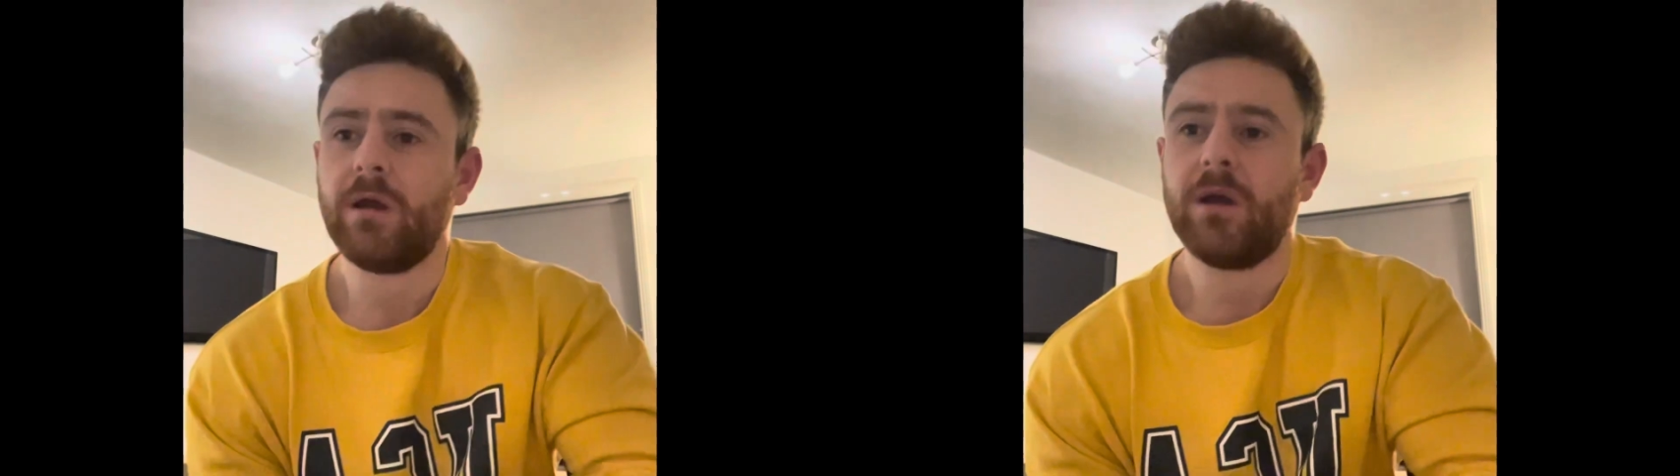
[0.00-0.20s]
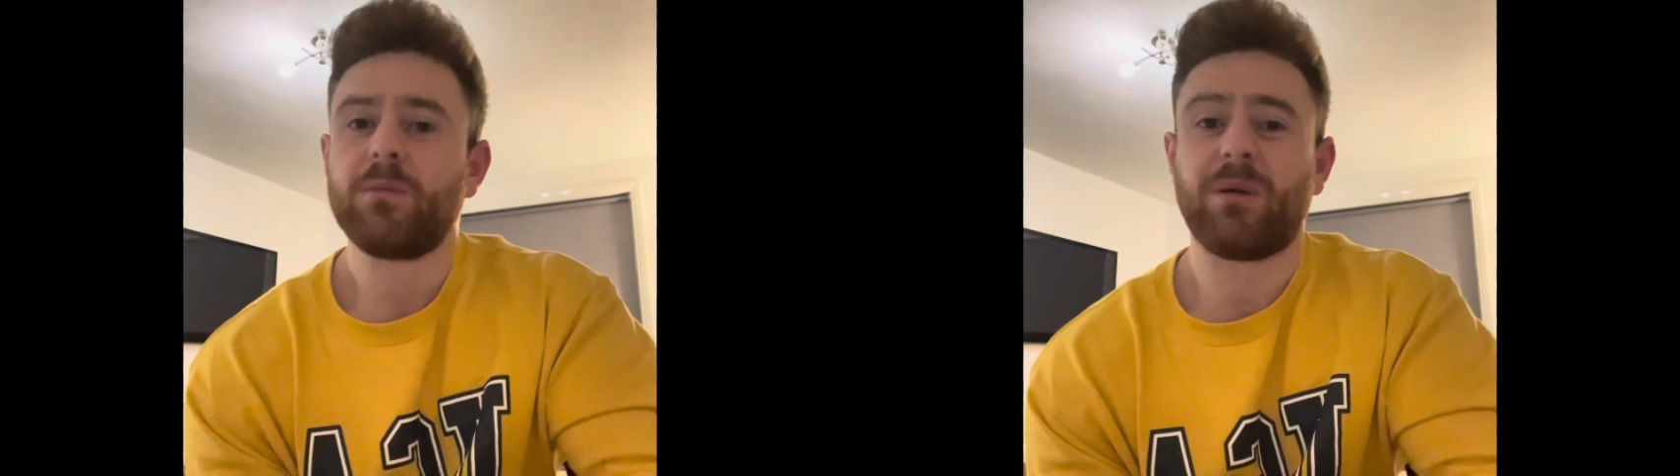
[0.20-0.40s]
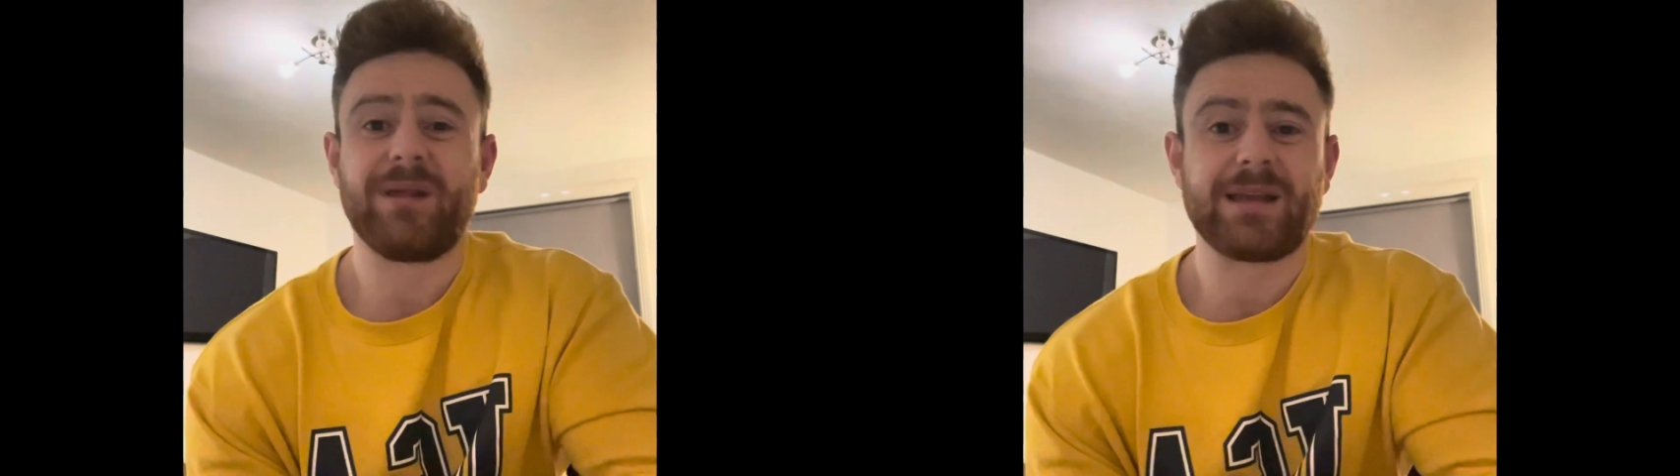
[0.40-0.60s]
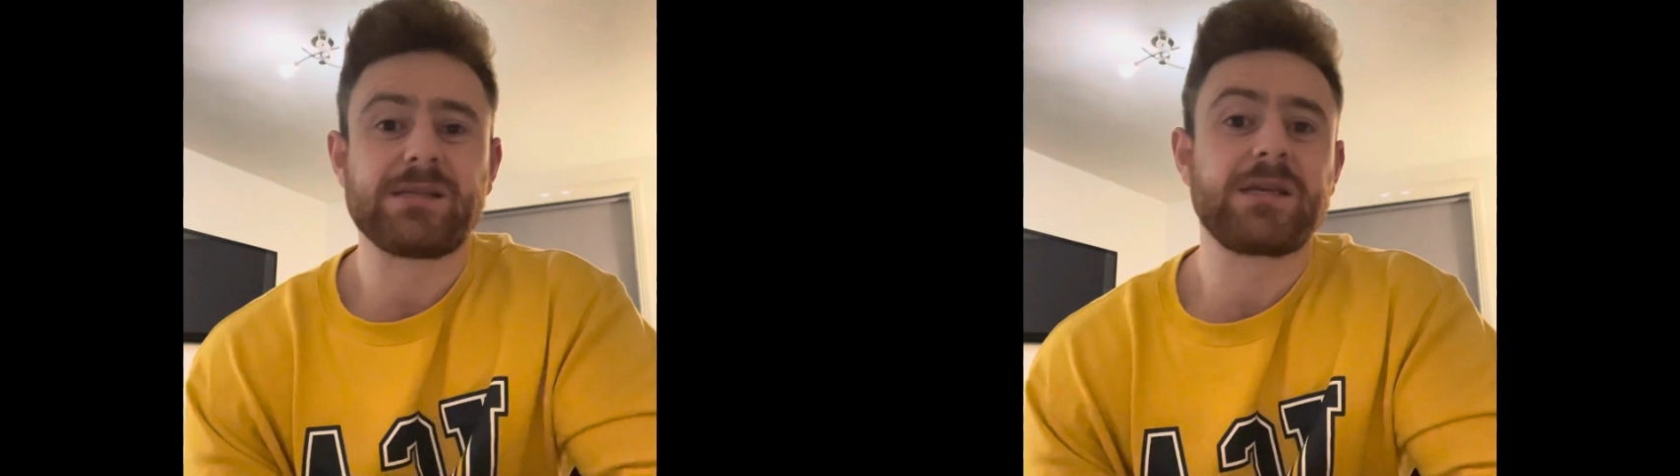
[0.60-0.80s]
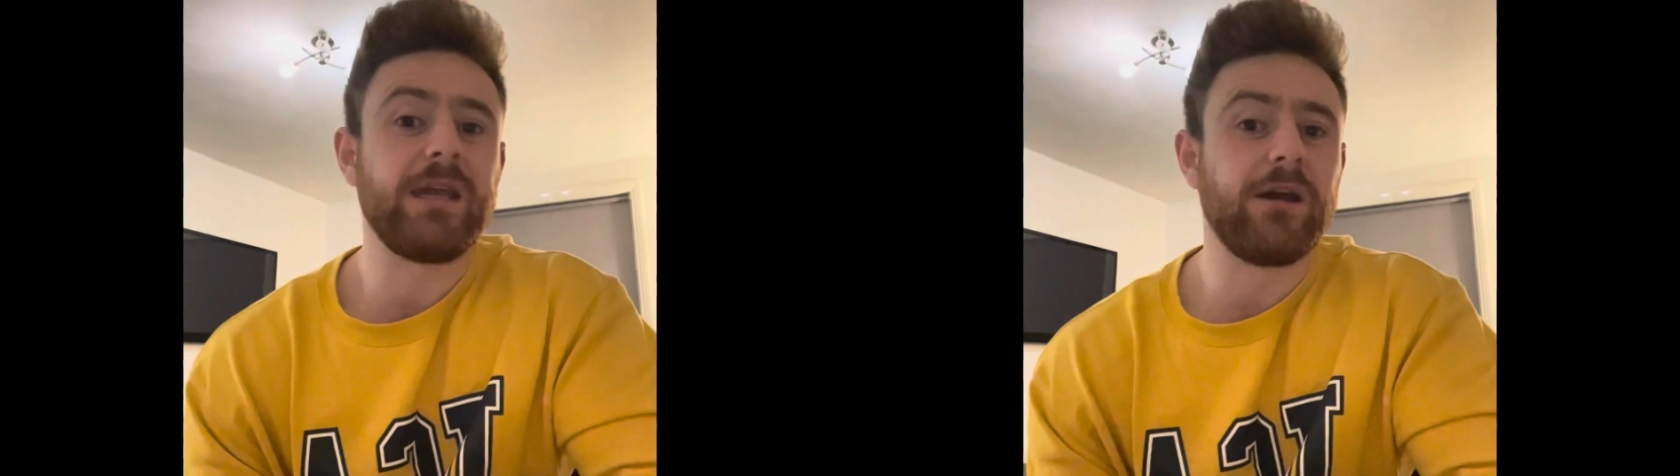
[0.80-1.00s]
probably like a
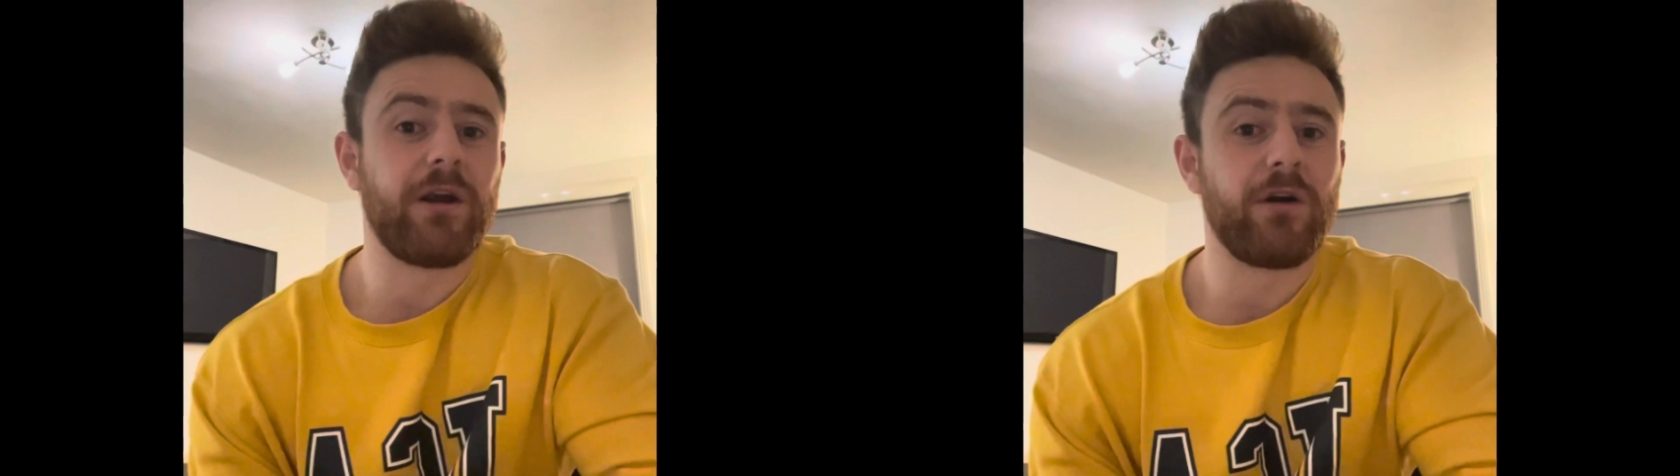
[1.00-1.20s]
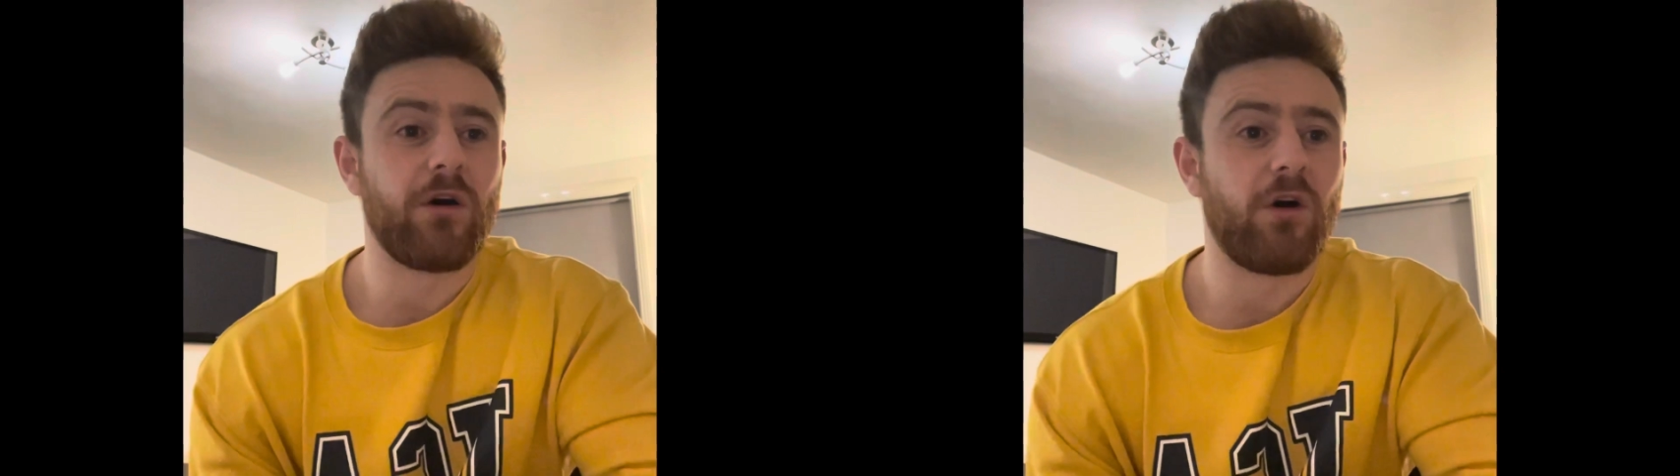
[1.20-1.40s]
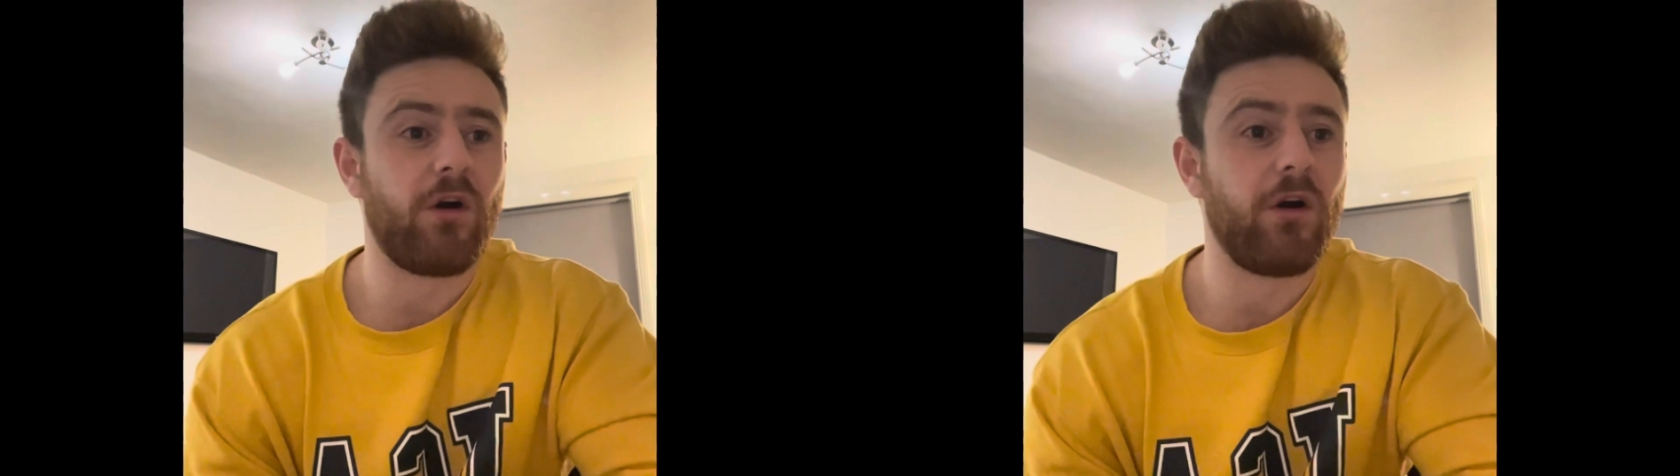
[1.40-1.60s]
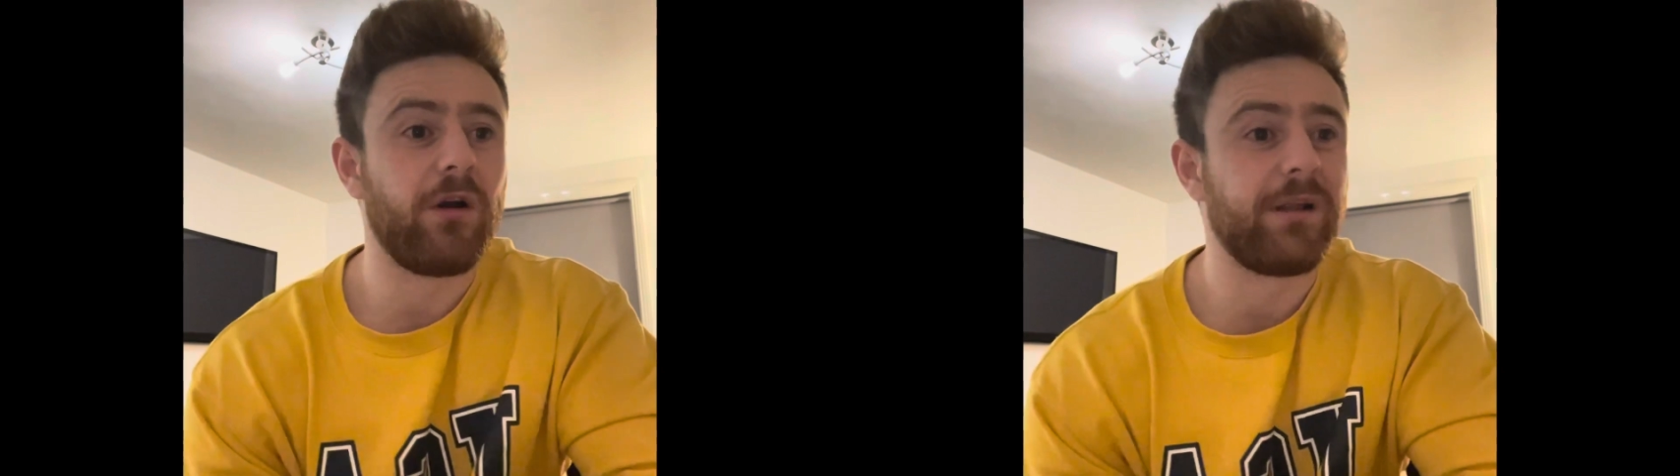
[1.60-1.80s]
SkiErg or